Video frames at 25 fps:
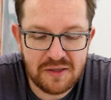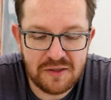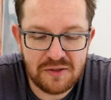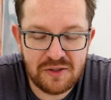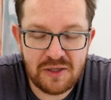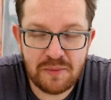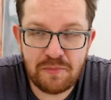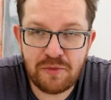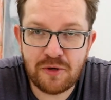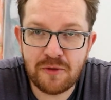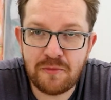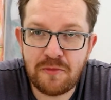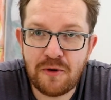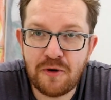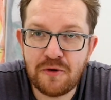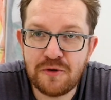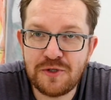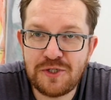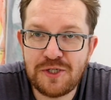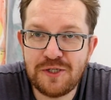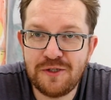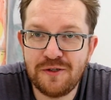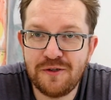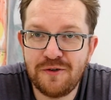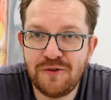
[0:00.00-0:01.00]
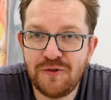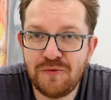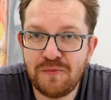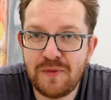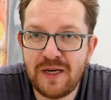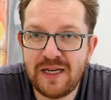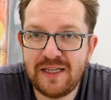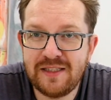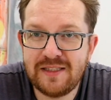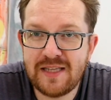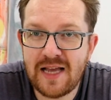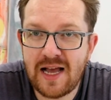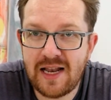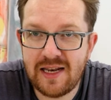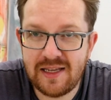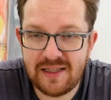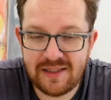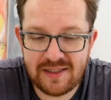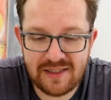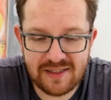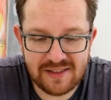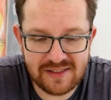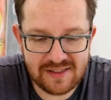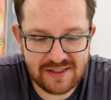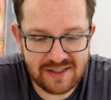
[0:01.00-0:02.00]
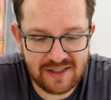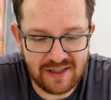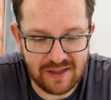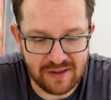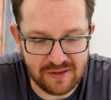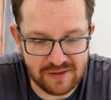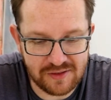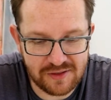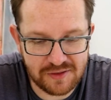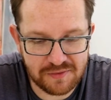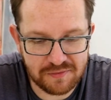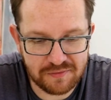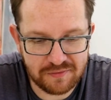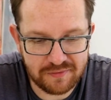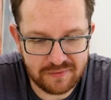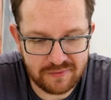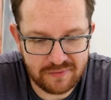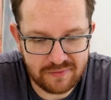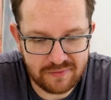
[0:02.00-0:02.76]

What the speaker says: the proportion of my talent and skills.